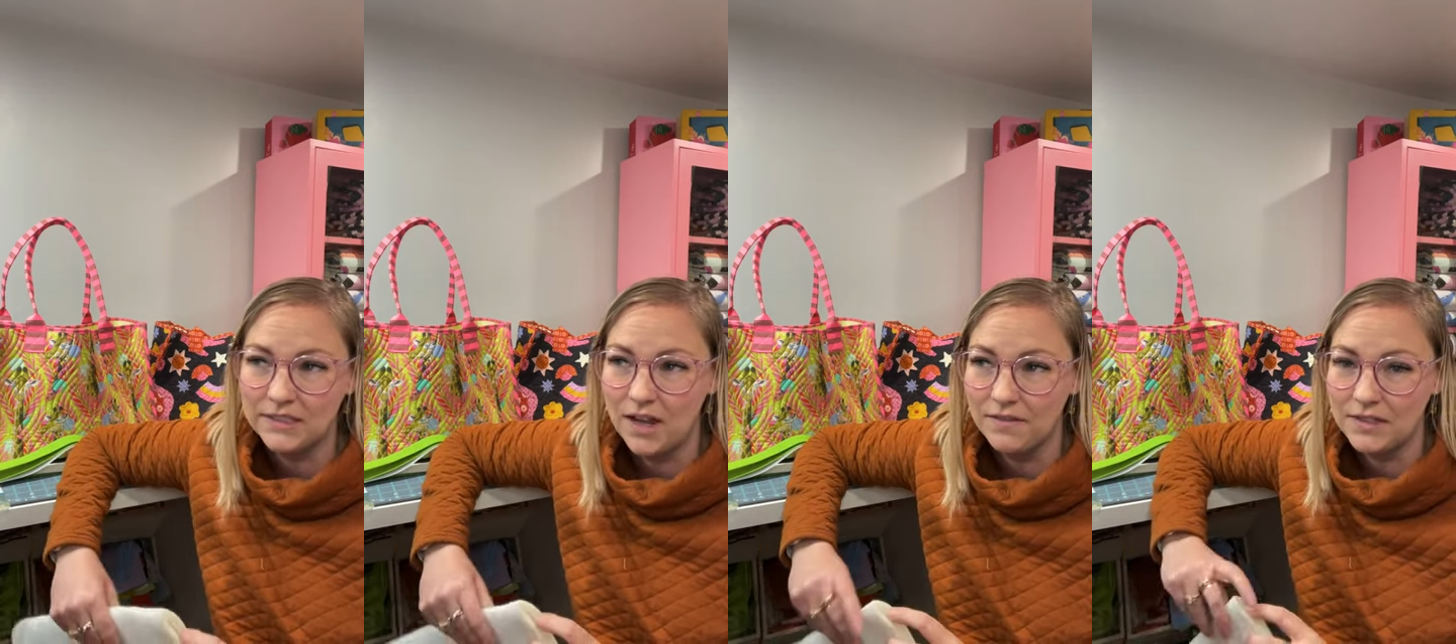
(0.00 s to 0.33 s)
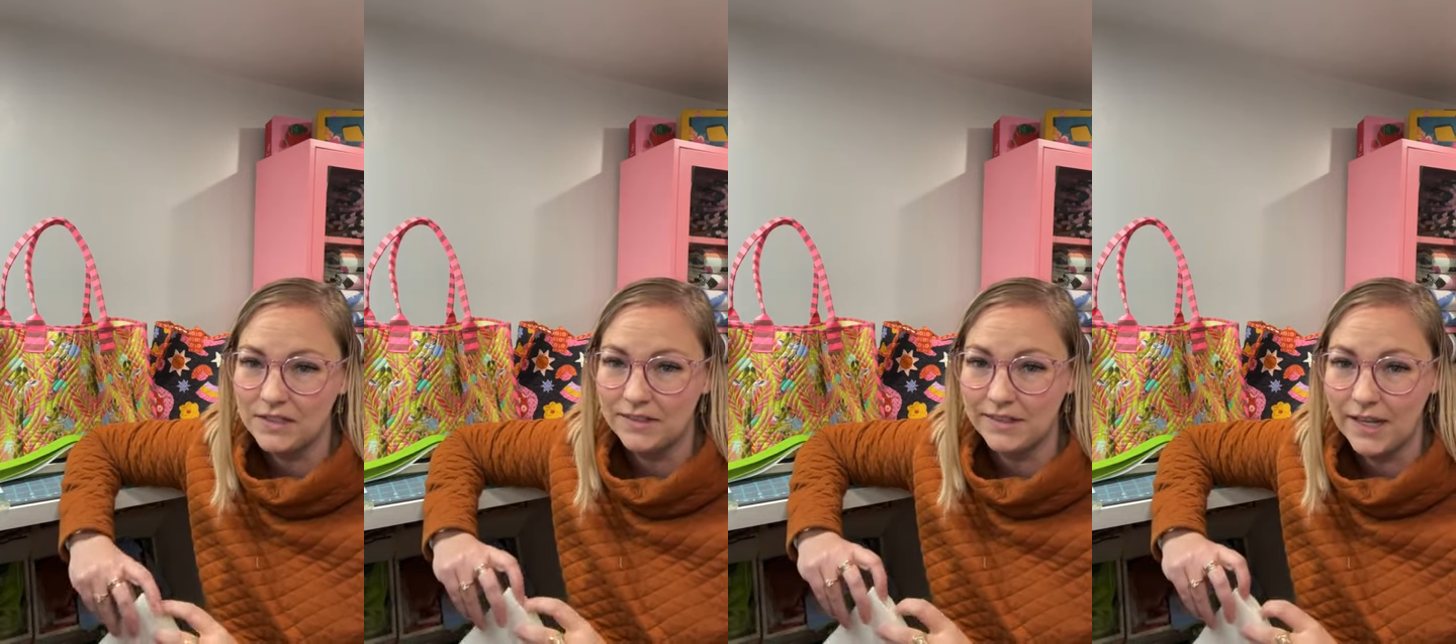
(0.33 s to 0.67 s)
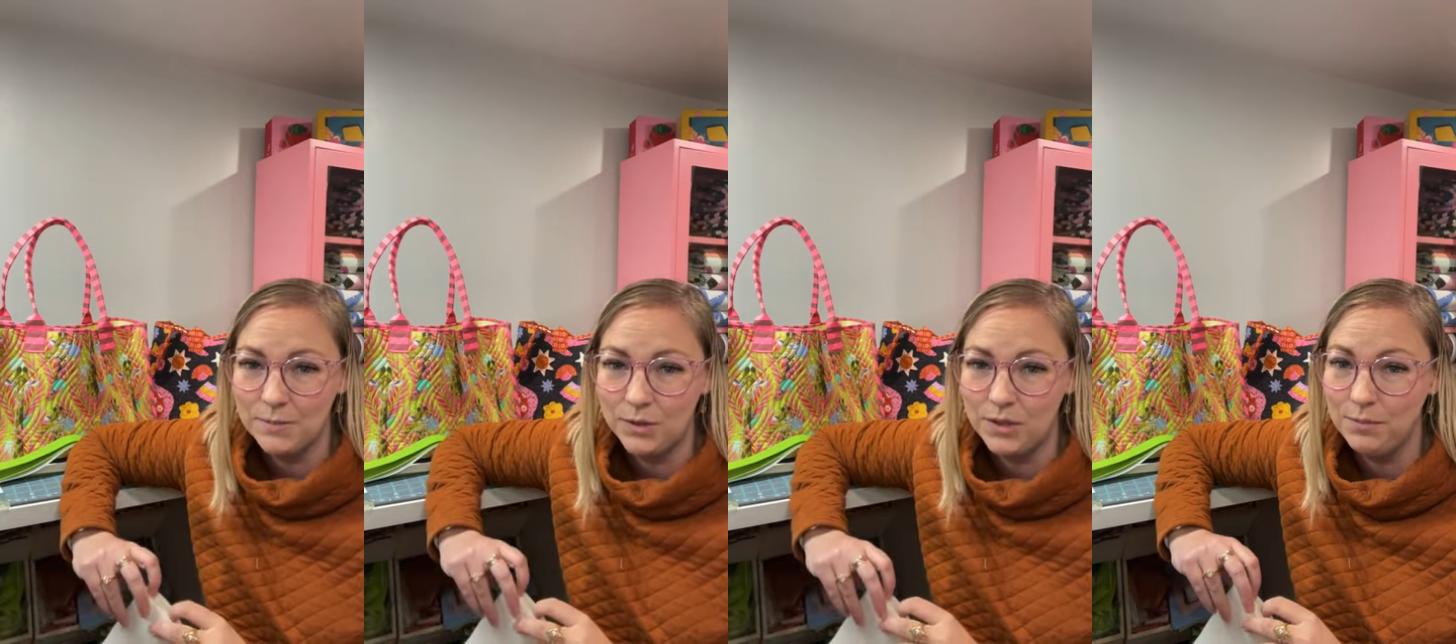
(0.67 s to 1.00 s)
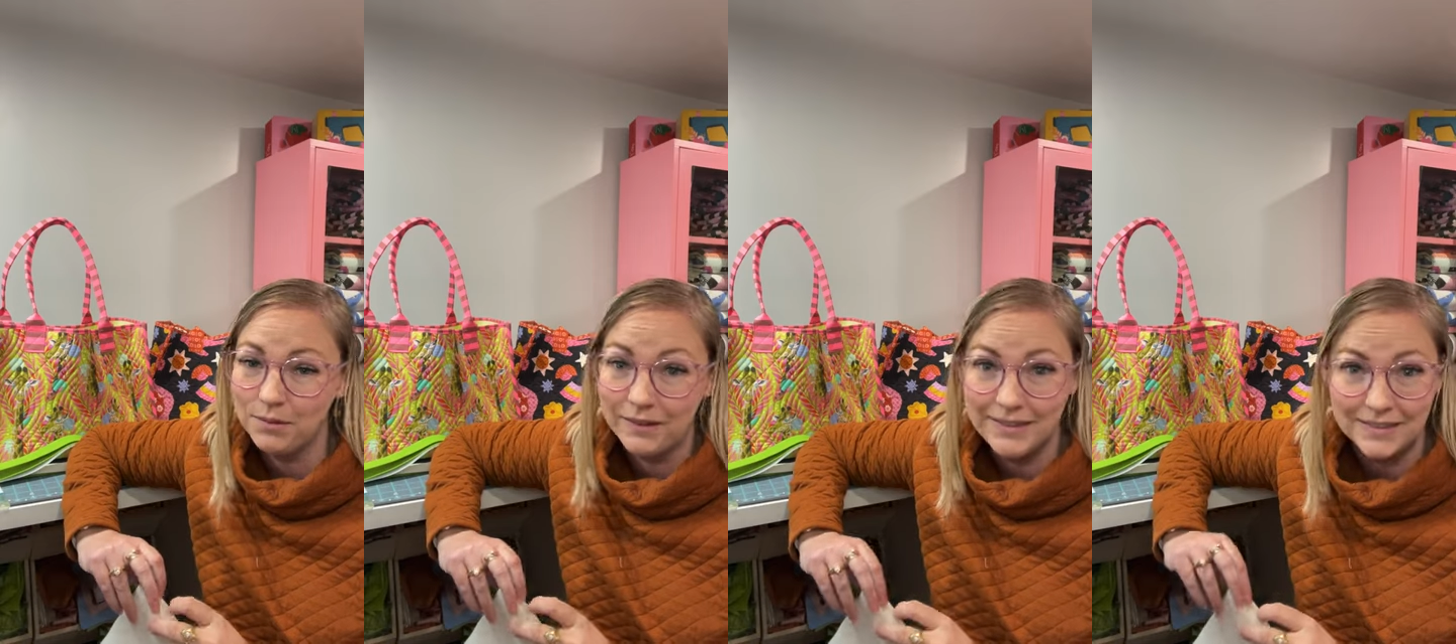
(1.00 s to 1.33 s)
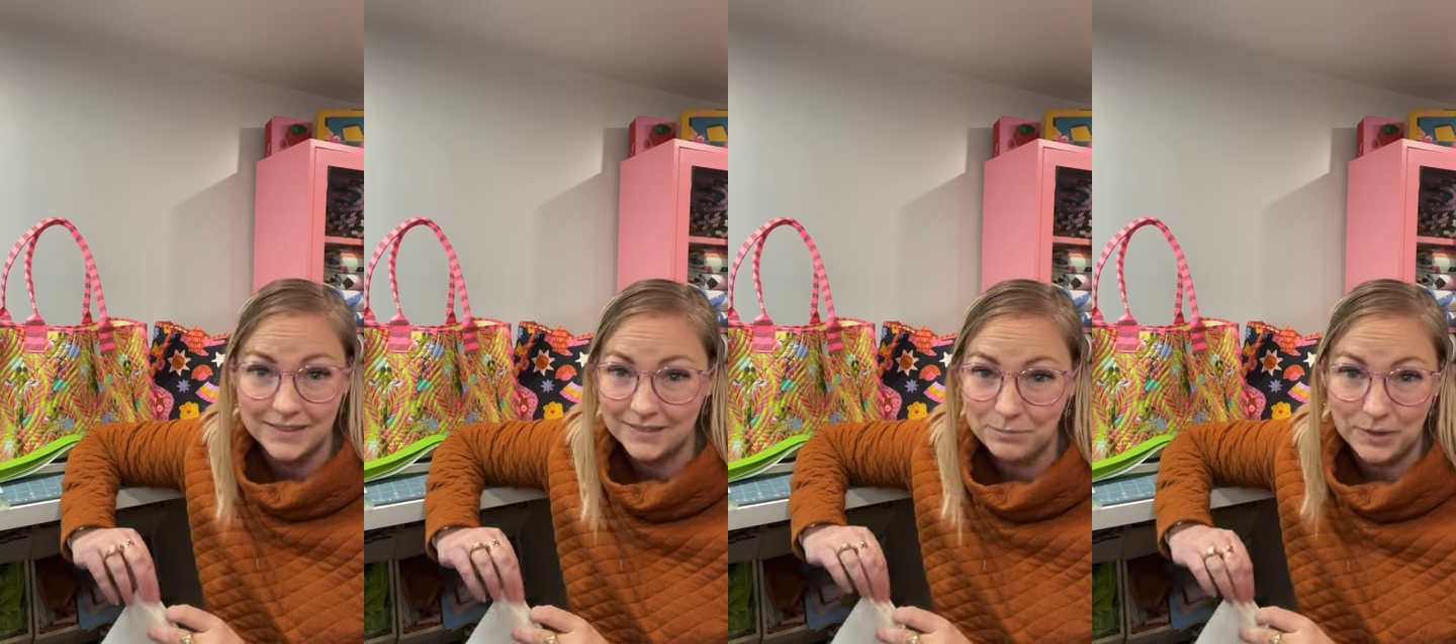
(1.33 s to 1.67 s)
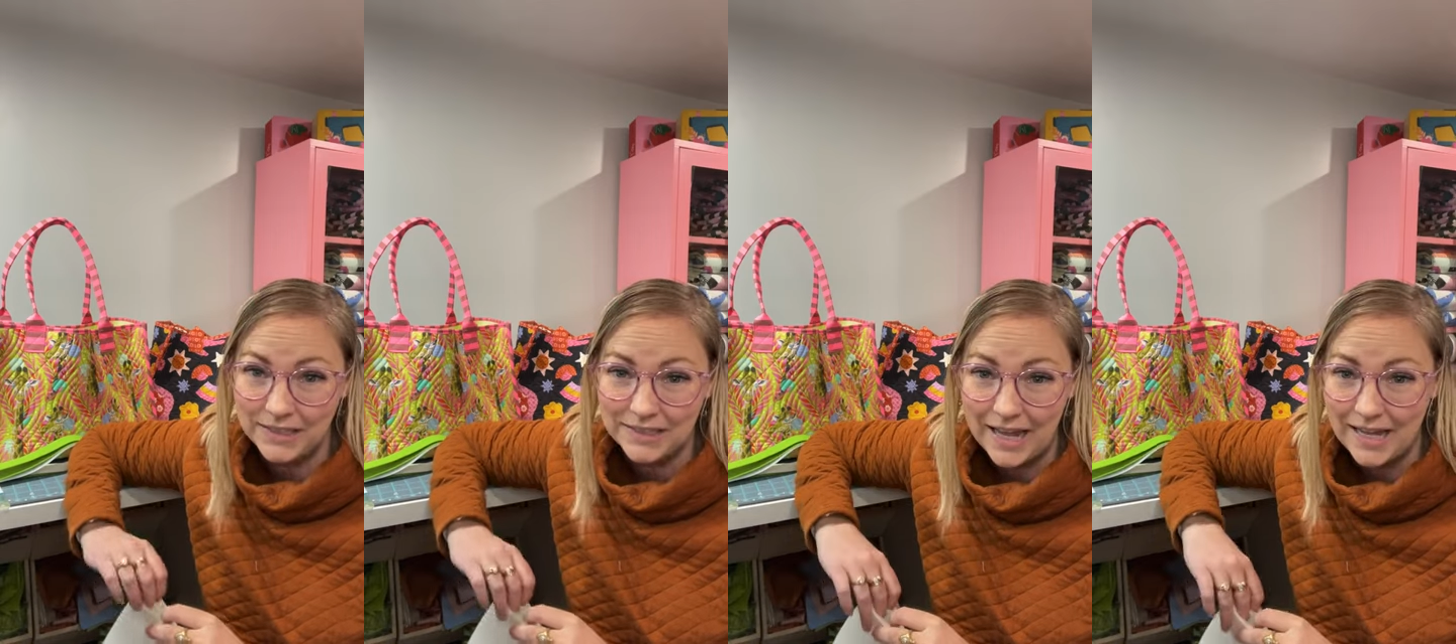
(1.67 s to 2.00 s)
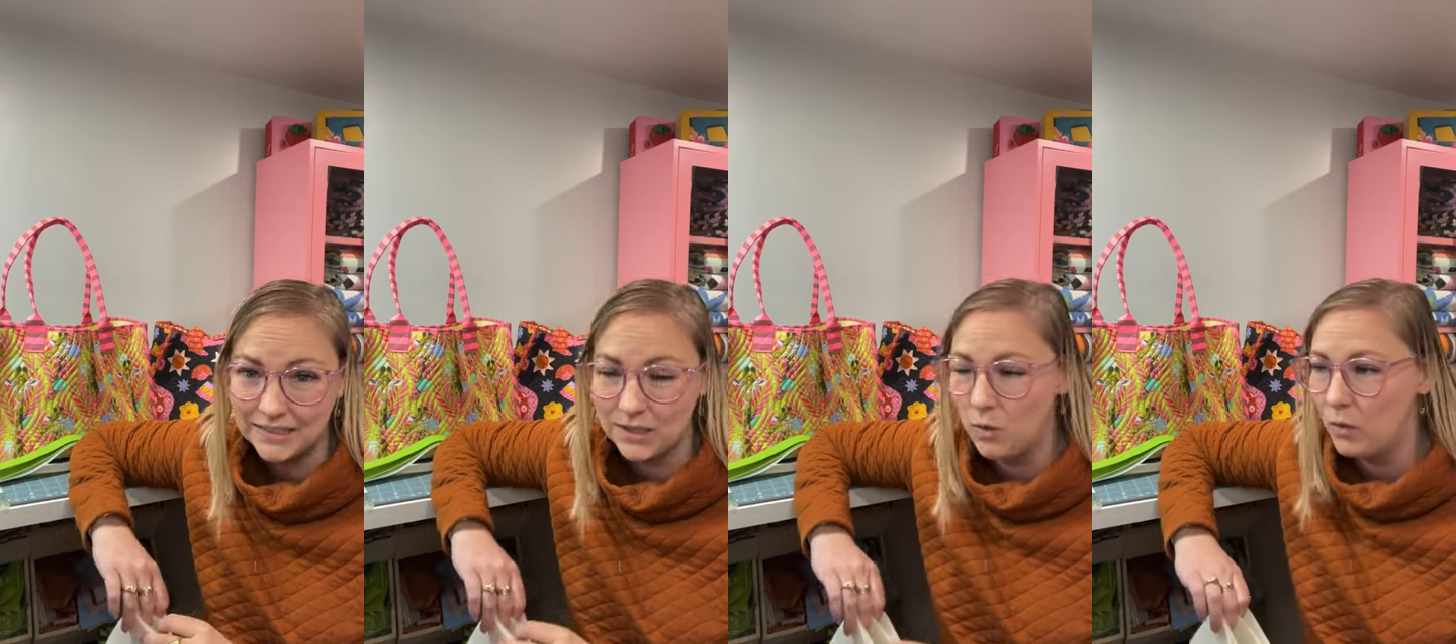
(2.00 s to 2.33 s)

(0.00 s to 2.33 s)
soft and stable, please, please ask.